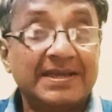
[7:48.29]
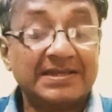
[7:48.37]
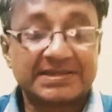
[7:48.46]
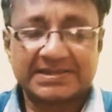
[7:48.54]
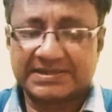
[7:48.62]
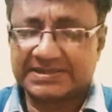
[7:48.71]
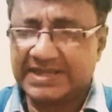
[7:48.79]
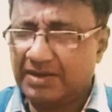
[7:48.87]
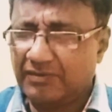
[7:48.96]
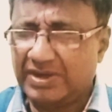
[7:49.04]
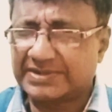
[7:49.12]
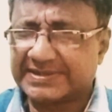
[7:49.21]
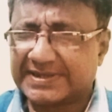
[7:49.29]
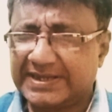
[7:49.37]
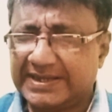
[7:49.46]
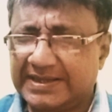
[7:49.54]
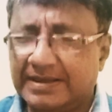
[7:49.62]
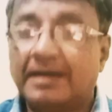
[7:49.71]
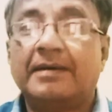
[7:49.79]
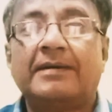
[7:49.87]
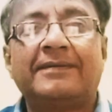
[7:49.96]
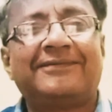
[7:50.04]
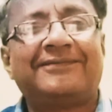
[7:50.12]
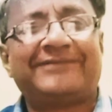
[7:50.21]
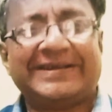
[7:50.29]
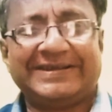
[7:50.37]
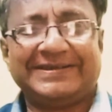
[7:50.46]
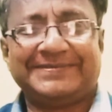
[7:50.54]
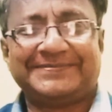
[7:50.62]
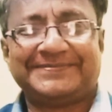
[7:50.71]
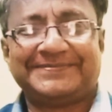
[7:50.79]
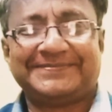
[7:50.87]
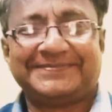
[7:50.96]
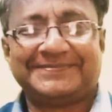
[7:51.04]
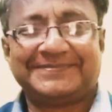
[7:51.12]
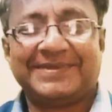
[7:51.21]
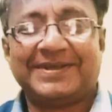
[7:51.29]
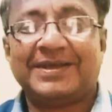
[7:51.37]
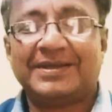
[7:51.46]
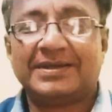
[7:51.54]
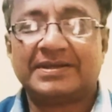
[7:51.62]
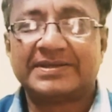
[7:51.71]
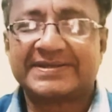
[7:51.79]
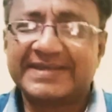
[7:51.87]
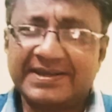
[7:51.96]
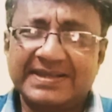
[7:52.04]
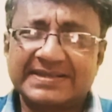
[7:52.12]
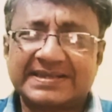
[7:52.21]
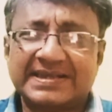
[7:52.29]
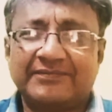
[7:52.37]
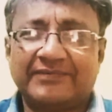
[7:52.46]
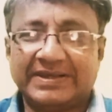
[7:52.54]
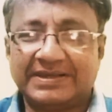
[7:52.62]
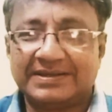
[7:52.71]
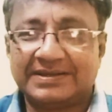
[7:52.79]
seriously funny. Seriously funny.